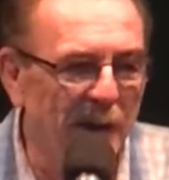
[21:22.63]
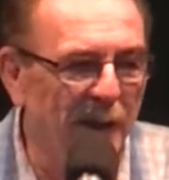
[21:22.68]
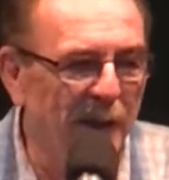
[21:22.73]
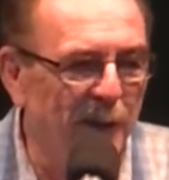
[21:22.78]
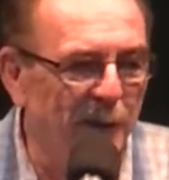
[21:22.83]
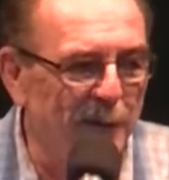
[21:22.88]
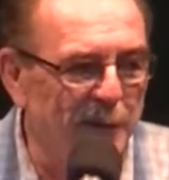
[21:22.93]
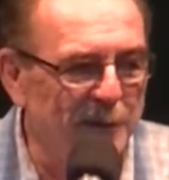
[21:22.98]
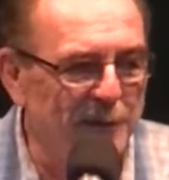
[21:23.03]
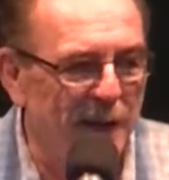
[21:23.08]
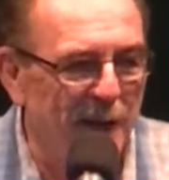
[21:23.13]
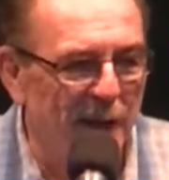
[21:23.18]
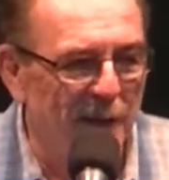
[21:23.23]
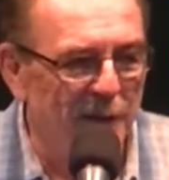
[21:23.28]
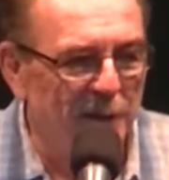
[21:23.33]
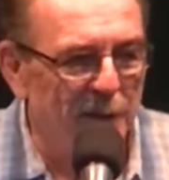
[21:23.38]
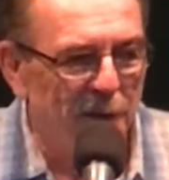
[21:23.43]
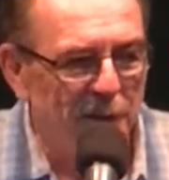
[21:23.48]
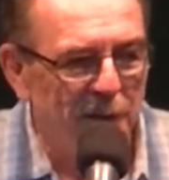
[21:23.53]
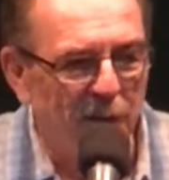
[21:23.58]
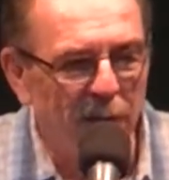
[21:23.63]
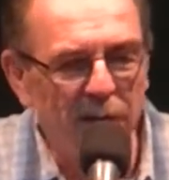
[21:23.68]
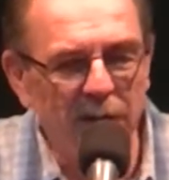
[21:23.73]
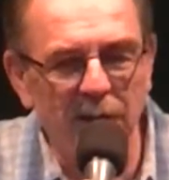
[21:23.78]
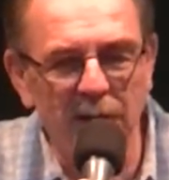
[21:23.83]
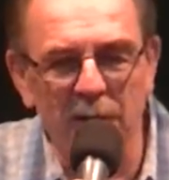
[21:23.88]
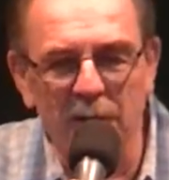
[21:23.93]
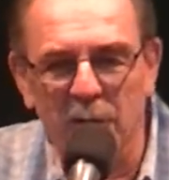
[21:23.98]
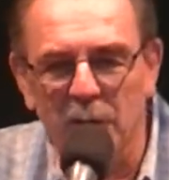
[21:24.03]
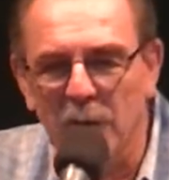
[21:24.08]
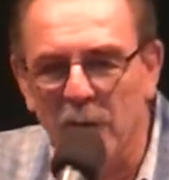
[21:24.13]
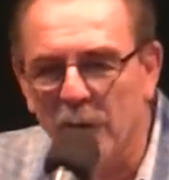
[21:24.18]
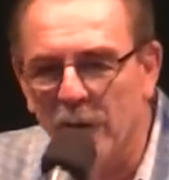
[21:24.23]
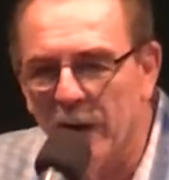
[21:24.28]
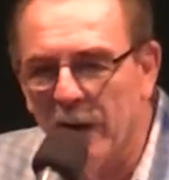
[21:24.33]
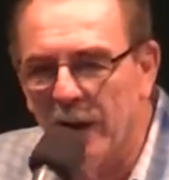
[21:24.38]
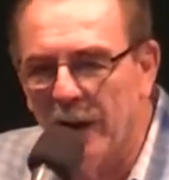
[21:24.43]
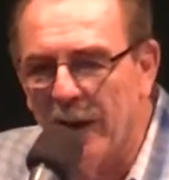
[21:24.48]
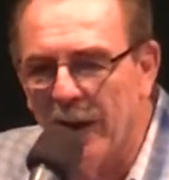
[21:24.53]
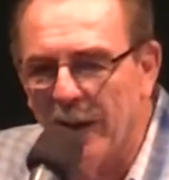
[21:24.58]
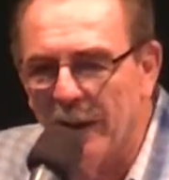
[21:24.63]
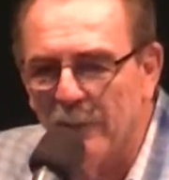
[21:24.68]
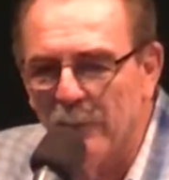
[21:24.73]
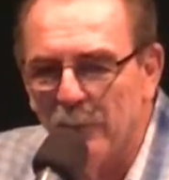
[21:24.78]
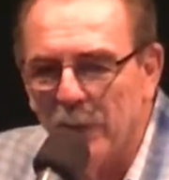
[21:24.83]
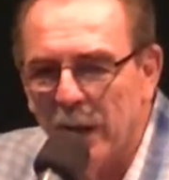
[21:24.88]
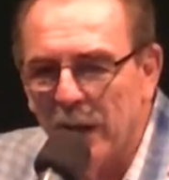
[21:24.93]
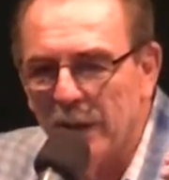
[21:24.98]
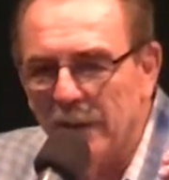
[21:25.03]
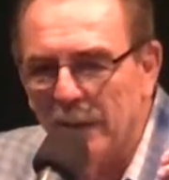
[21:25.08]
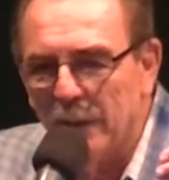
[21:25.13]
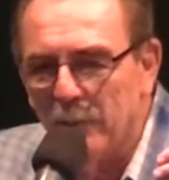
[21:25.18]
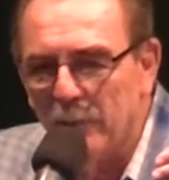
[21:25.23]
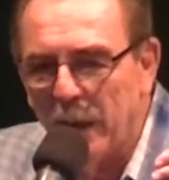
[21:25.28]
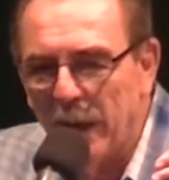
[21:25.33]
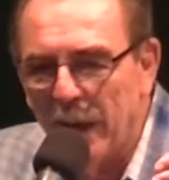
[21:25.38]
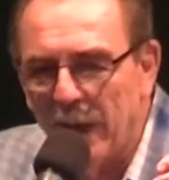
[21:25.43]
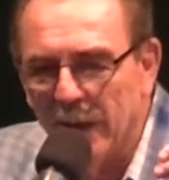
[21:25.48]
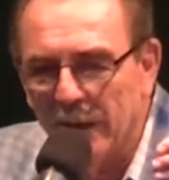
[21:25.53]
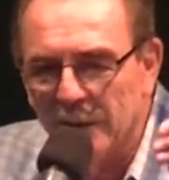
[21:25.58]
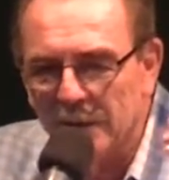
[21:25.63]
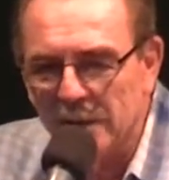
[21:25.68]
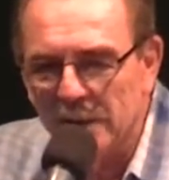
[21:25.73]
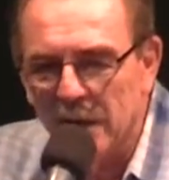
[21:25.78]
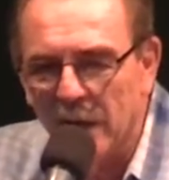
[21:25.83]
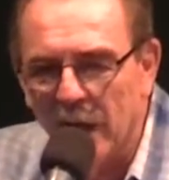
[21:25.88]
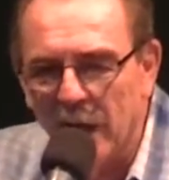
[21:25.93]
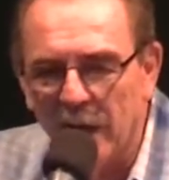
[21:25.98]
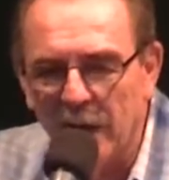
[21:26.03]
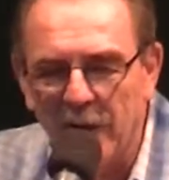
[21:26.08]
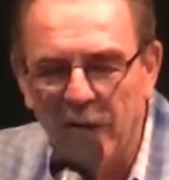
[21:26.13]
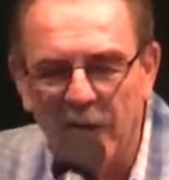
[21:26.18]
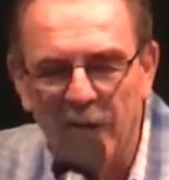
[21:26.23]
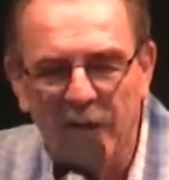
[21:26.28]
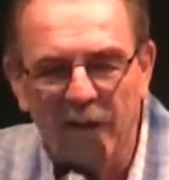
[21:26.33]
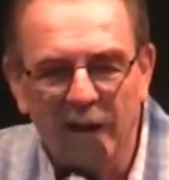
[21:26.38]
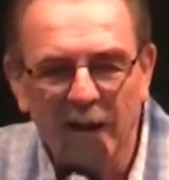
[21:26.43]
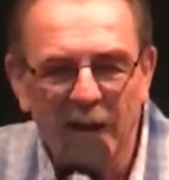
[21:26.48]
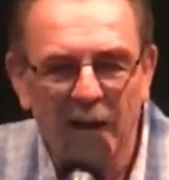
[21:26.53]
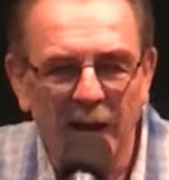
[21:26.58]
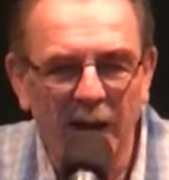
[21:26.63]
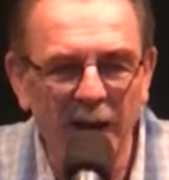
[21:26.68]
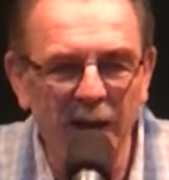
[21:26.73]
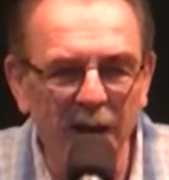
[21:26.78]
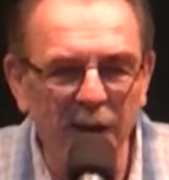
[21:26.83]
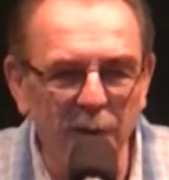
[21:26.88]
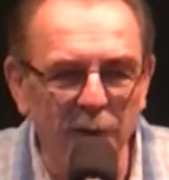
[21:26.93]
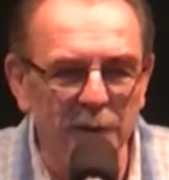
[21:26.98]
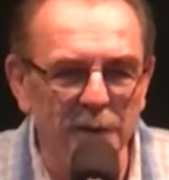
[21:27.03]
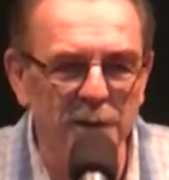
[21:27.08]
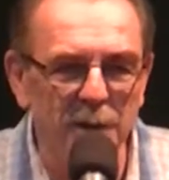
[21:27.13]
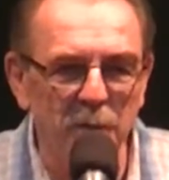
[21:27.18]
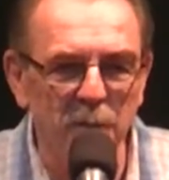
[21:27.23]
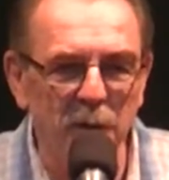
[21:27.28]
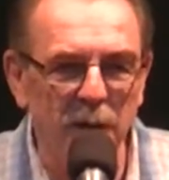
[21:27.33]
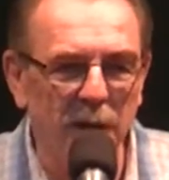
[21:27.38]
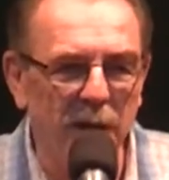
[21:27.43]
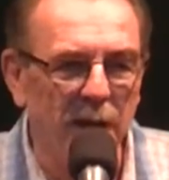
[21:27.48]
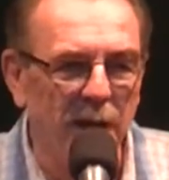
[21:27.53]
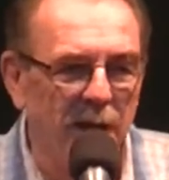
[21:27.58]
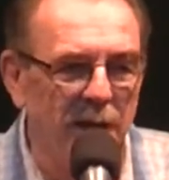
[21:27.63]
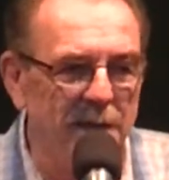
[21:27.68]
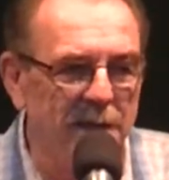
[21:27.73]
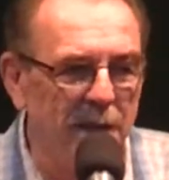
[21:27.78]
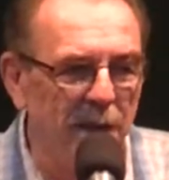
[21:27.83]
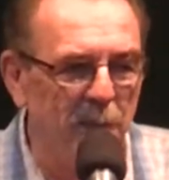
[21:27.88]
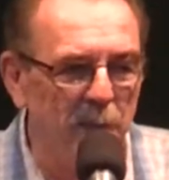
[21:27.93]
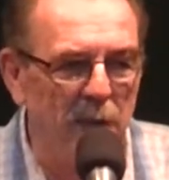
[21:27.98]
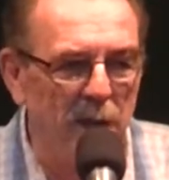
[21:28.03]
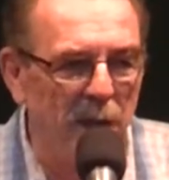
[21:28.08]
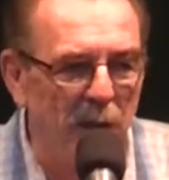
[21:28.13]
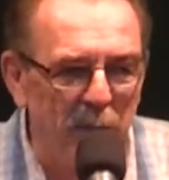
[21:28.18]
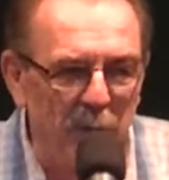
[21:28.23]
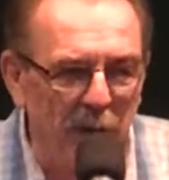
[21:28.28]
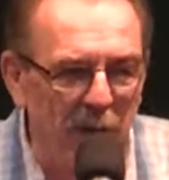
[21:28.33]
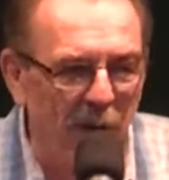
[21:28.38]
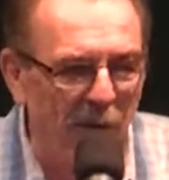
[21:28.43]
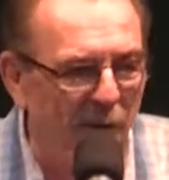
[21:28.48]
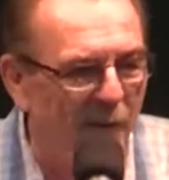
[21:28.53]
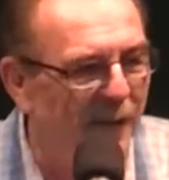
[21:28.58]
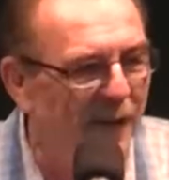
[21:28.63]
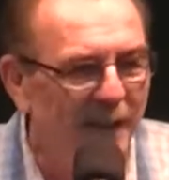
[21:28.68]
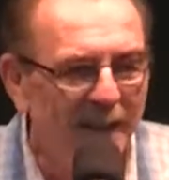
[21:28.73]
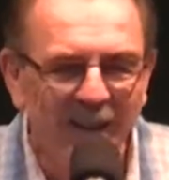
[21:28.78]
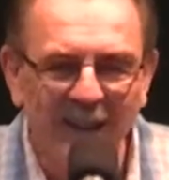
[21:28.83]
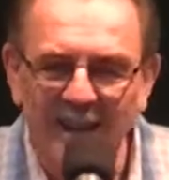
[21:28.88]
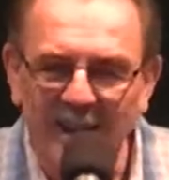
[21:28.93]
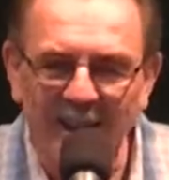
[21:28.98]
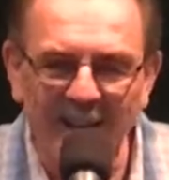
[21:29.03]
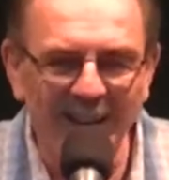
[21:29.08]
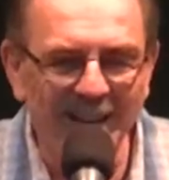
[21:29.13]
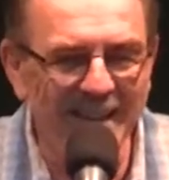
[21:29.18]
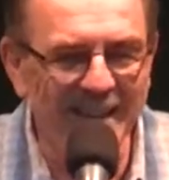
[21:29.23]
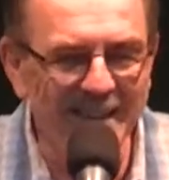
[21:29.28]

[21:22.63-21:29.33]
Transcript: He goes out the doggy door and out by the back slider, and he looks at me, and I tell him, Come here. And